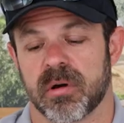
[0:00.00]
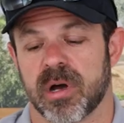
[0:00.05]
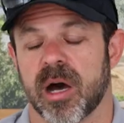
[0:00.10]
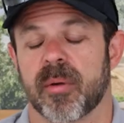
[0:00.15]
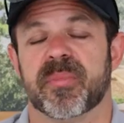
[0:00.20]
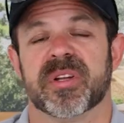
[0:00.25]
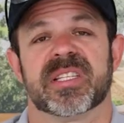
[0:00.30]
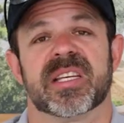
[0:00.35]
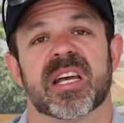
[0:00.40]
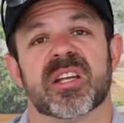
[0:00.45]
a
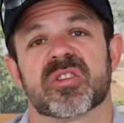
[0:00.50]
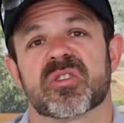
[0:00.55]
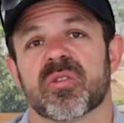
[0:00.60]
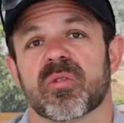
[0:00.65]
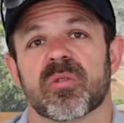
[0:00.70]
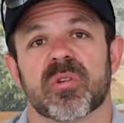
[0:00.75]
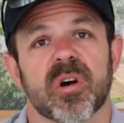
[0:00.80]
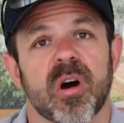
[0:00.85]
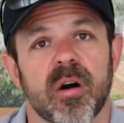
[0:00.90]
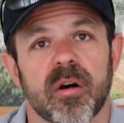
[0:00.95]

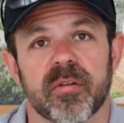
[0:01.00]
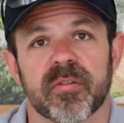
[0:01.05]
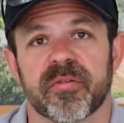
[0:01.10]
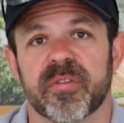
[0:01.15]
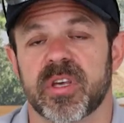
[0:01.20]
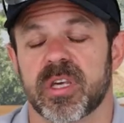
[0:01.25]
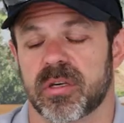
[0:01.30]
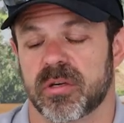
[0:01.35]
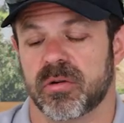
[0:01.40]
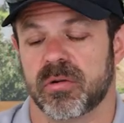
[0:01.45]
potential Gulf
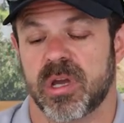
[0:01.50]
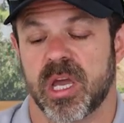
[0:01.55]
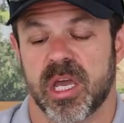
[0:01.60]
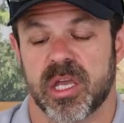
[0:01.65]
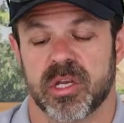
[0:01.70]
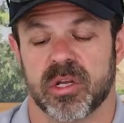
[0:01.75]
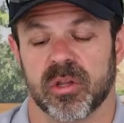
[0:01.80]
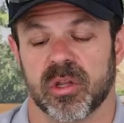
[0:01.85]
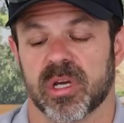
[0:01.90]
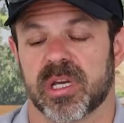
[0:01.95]
view,
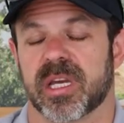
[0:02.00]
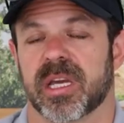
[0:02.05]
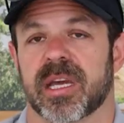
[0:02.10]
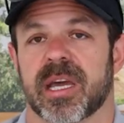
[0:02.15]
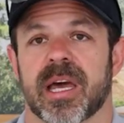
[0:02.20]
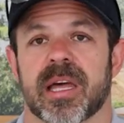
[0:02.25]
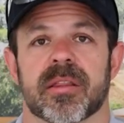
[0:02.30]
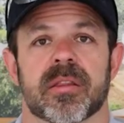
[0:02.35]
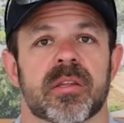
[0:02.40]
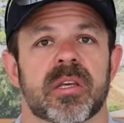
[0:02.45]
you're looking
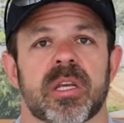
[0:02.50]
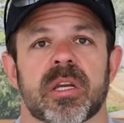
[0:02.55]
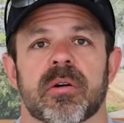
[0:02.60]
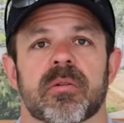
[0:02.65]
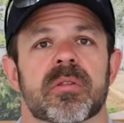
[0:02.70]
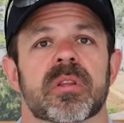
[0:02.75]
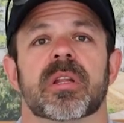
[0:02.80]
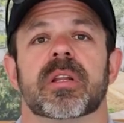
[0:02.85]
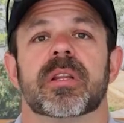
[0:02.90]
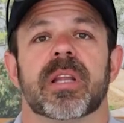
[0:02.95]
at,
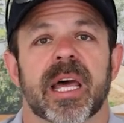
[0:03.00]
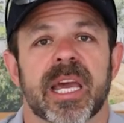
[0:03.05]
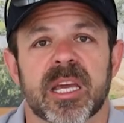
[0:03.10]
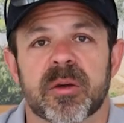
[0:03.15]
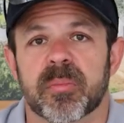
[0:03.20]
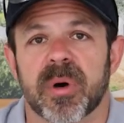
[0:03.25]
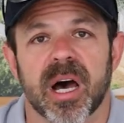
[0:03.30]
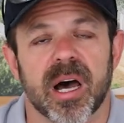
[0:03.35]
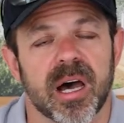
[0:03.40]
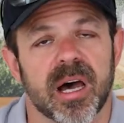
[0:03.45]
the lake
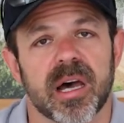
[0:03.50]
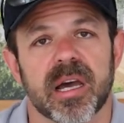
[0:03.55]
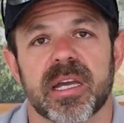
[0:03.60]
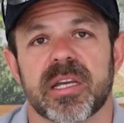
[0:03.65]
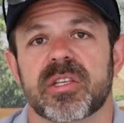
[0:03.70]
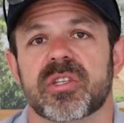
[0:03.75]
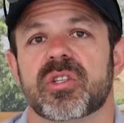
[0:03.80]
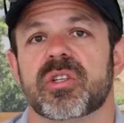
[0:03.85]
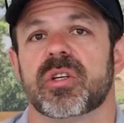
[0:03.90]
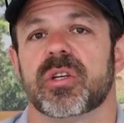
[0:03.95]

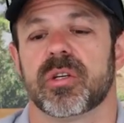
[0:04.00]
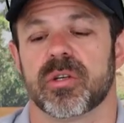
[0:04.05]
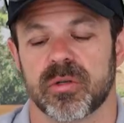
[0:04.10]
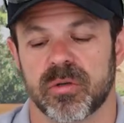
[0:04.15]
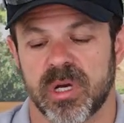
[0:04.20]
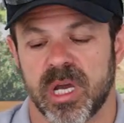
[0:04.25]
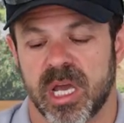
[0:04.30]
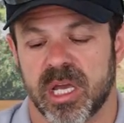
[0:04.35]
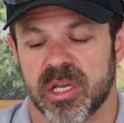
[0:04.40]
behind you,